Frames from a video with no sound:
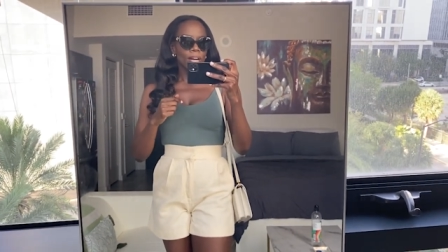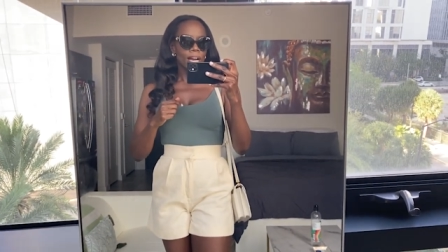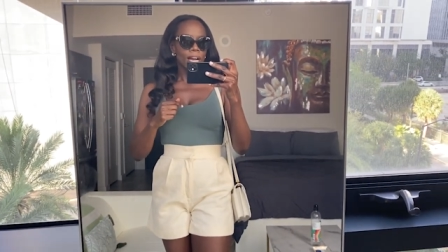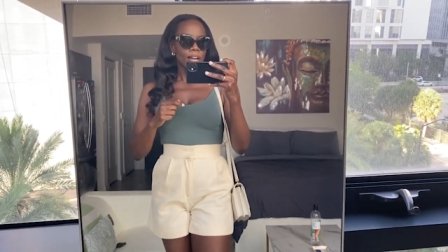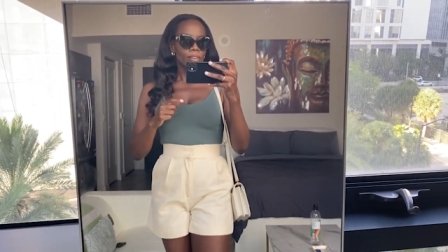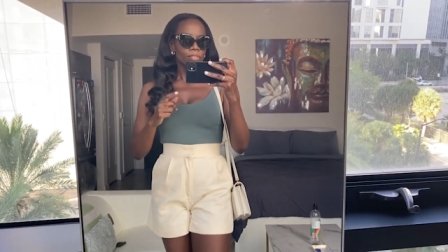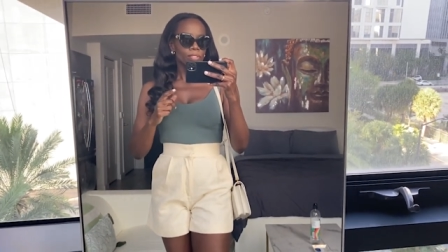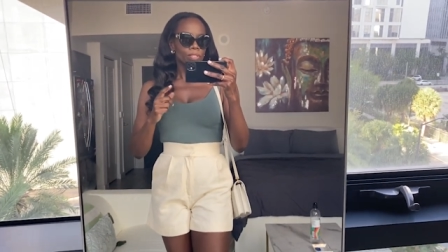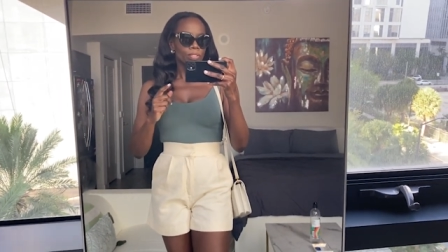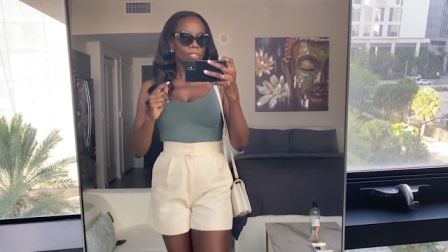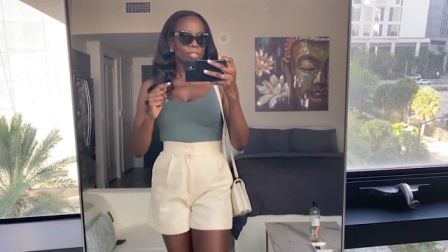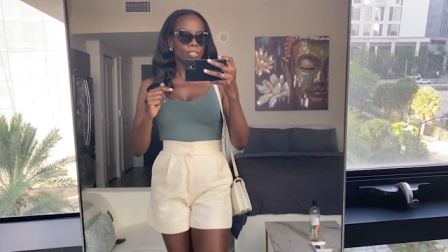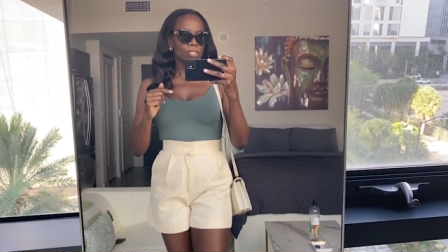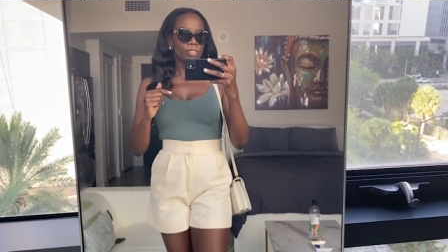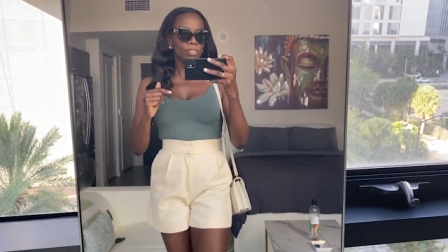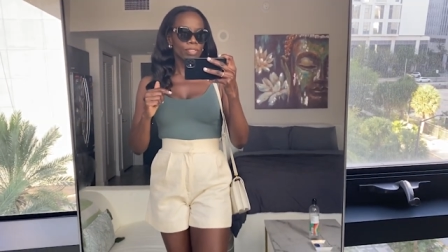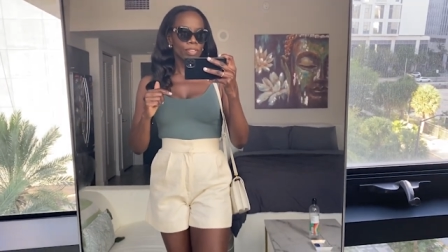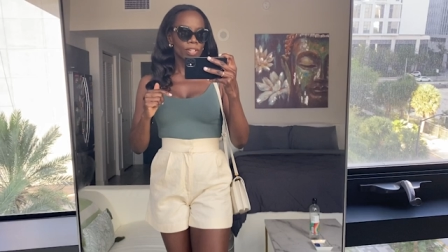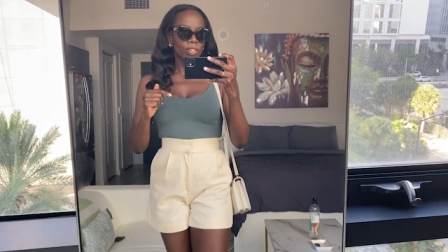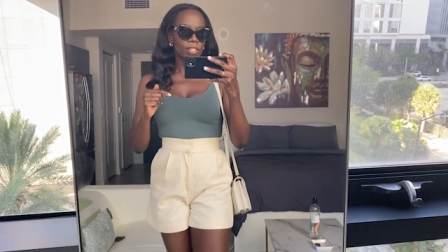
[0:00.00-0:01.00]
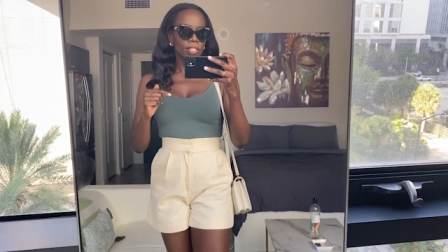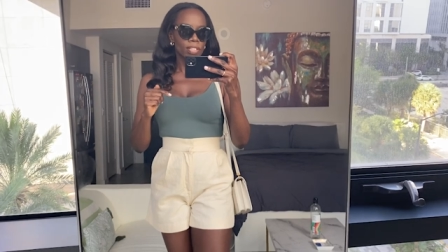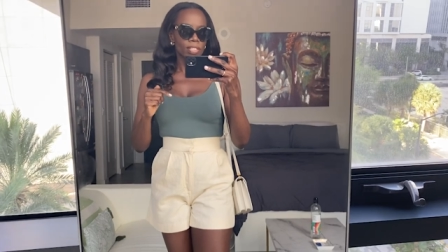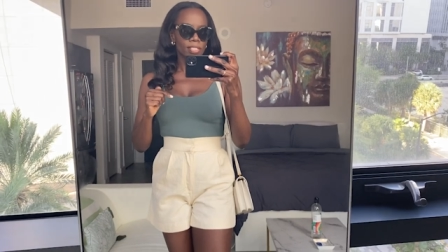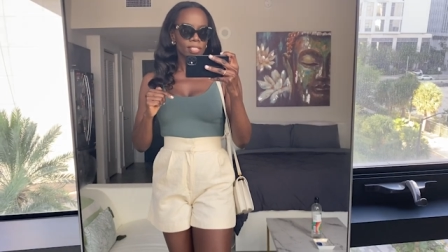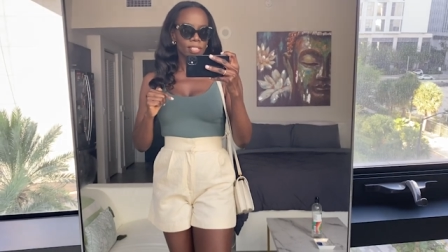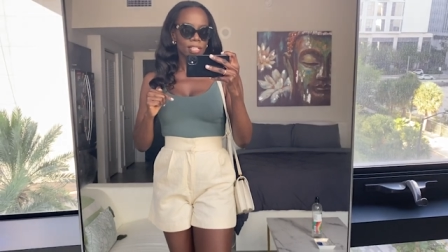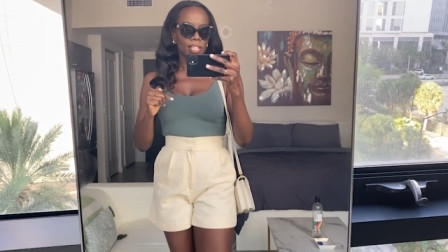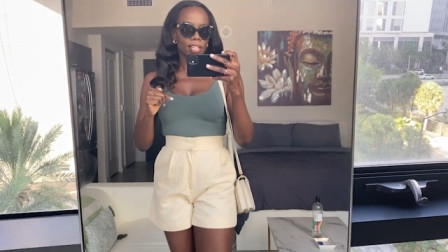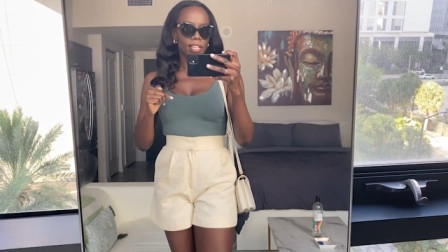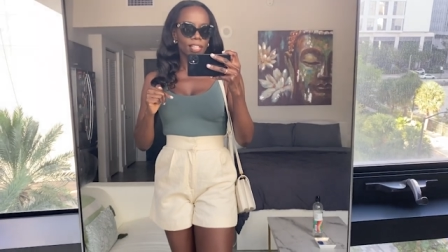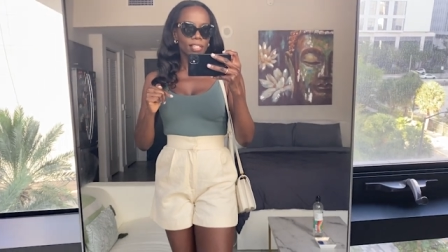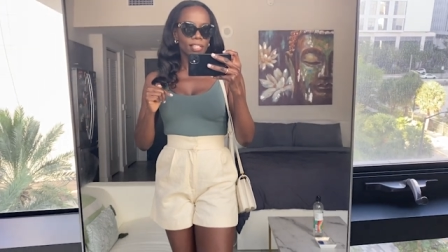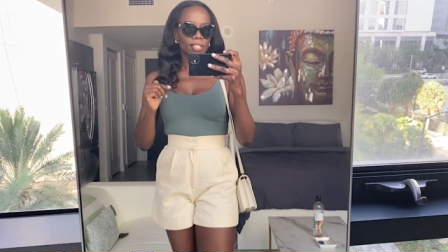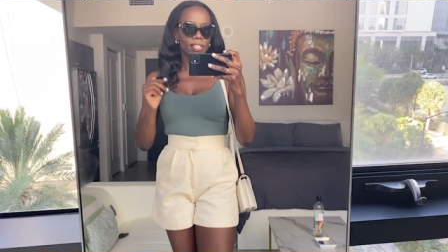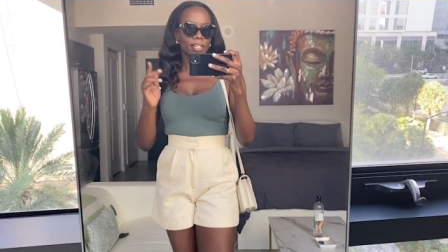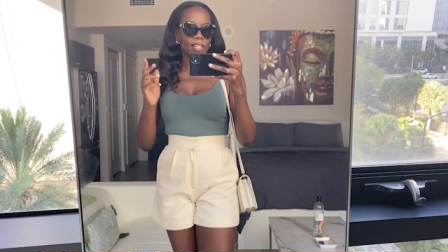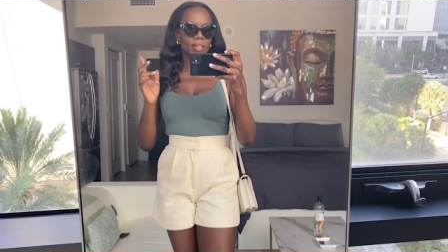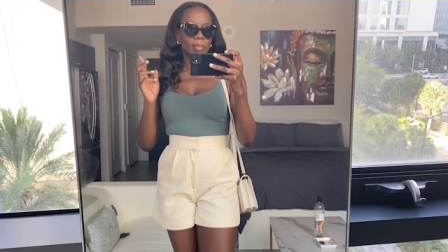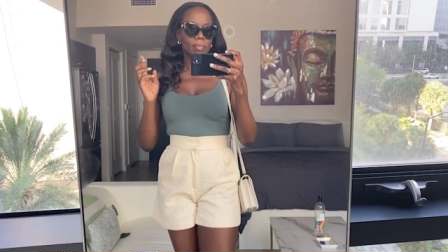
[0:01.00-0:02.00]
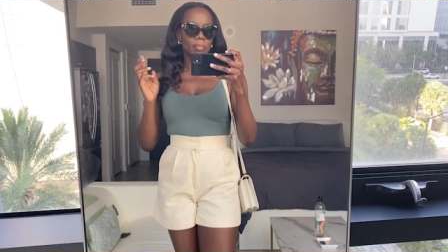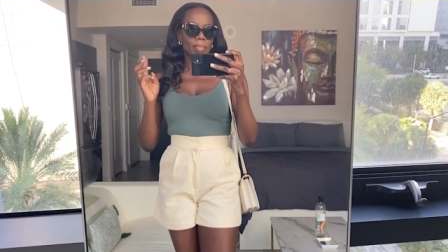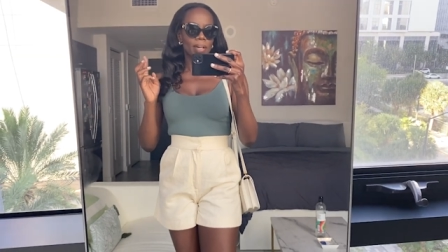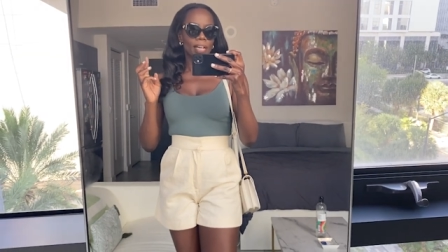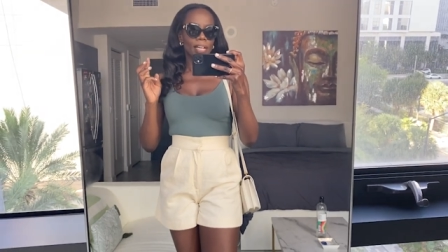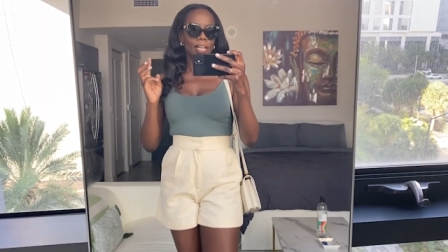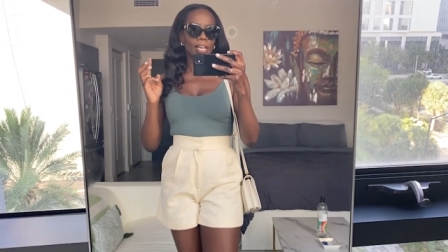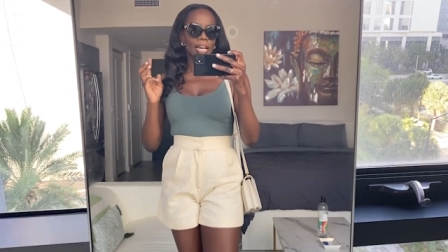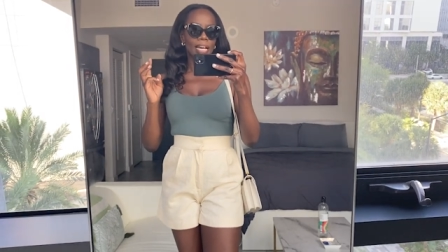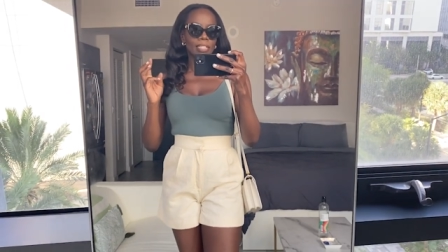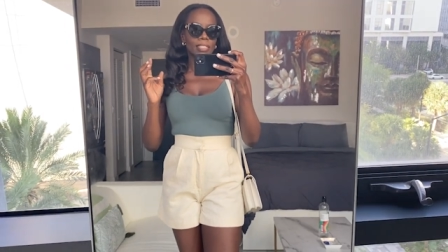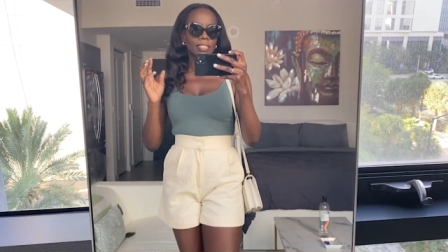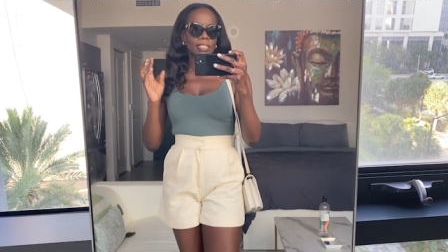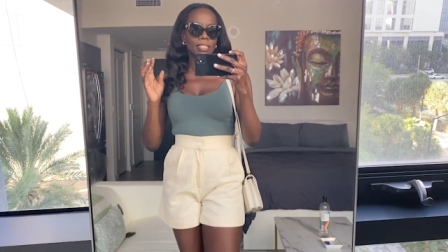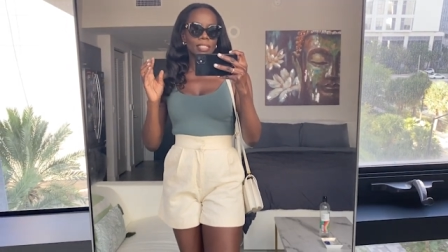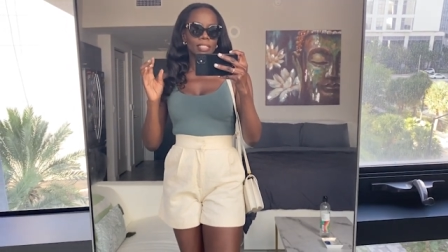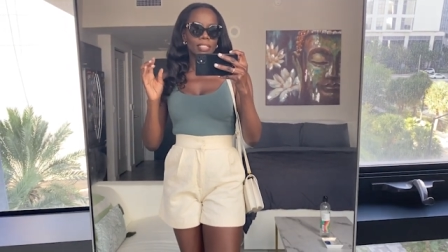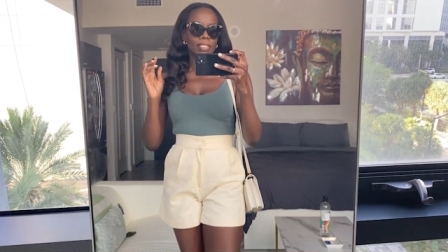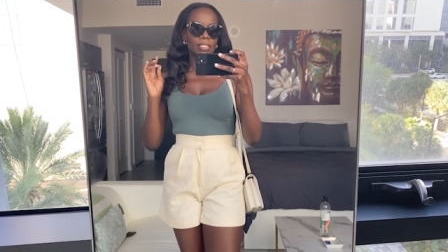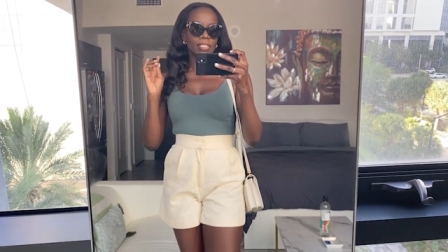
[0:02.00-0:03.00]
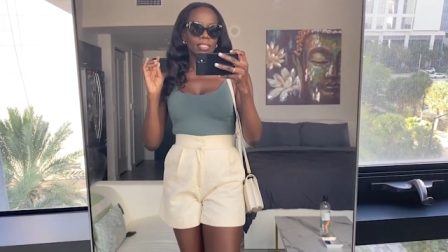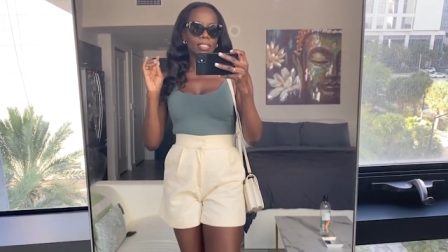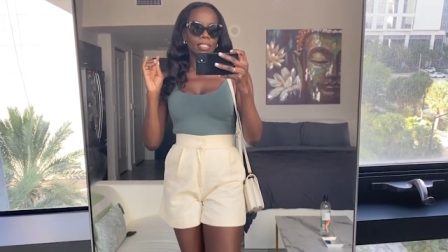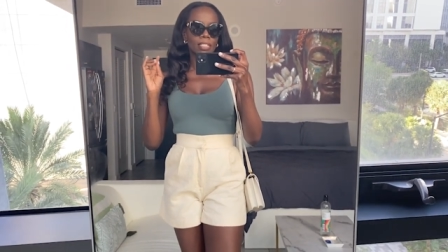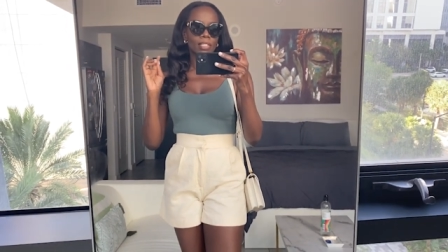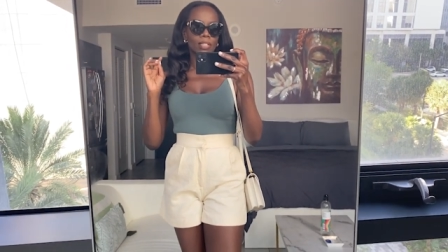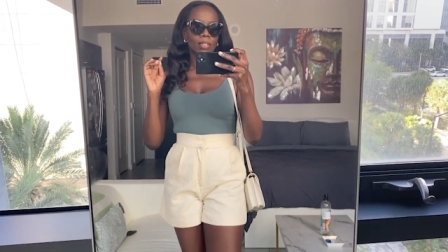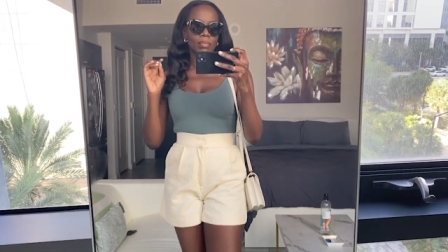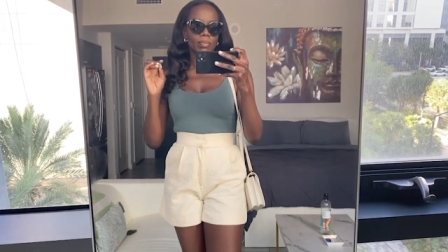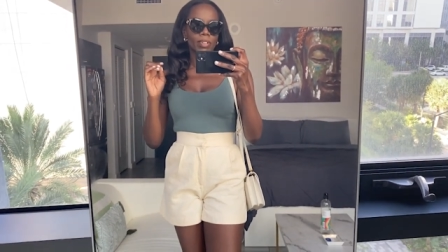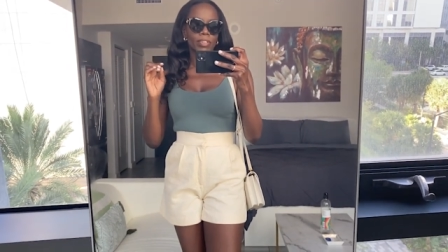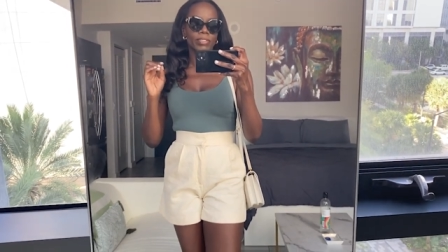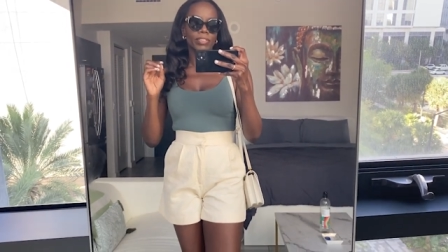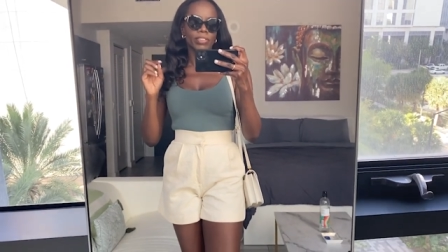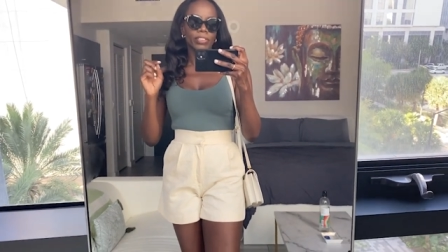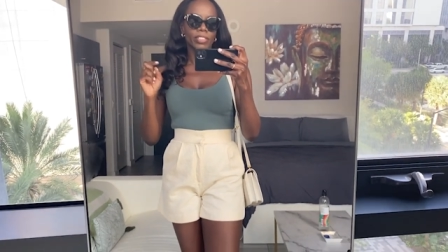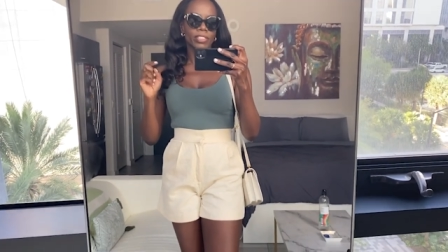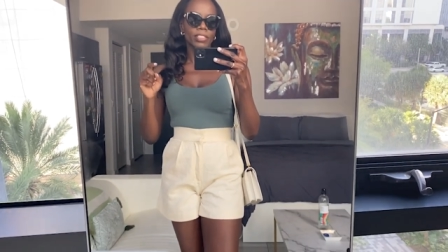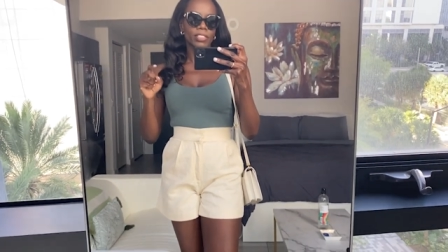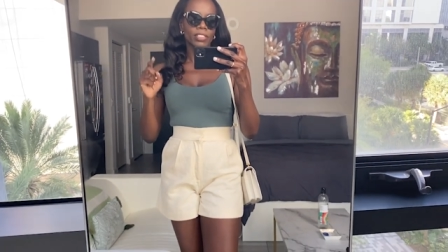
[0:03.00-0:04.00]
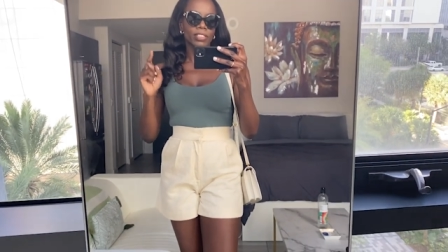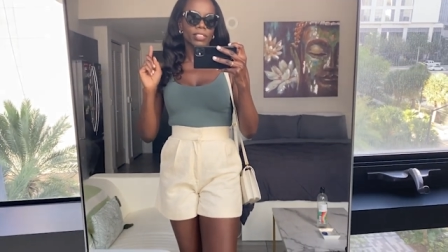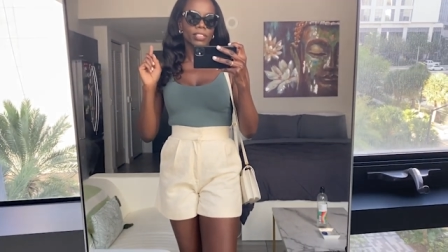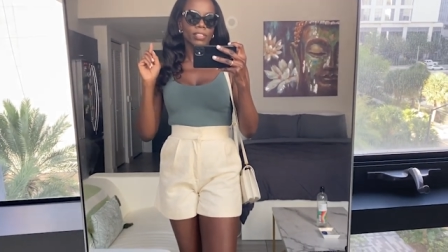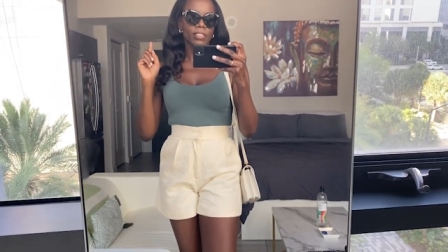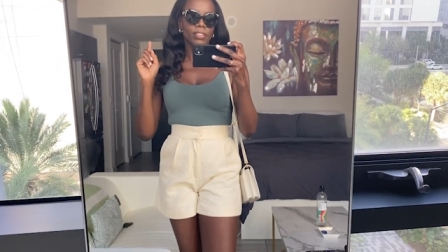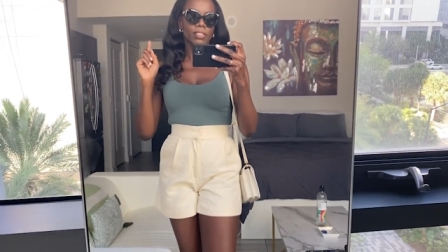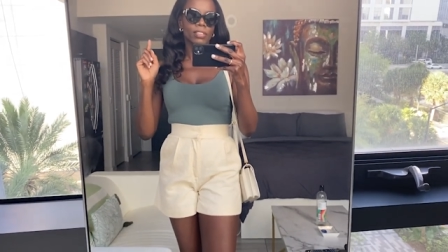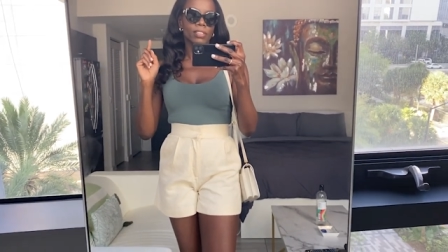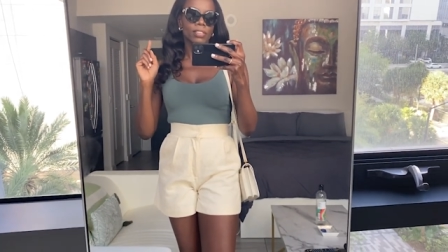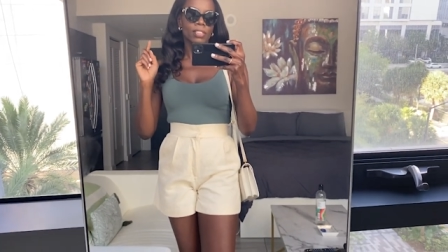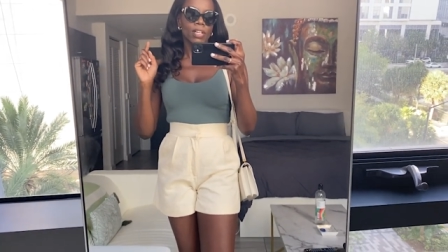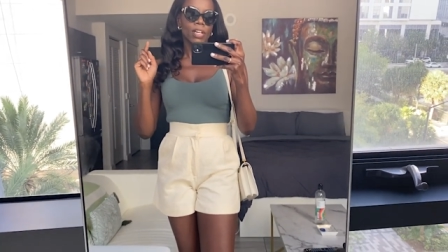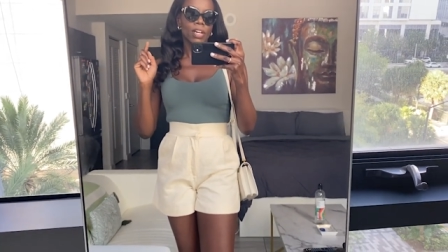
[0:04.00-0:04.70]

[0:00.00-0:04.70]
I have to go to Sephora because I my Anastasia Beverly Hills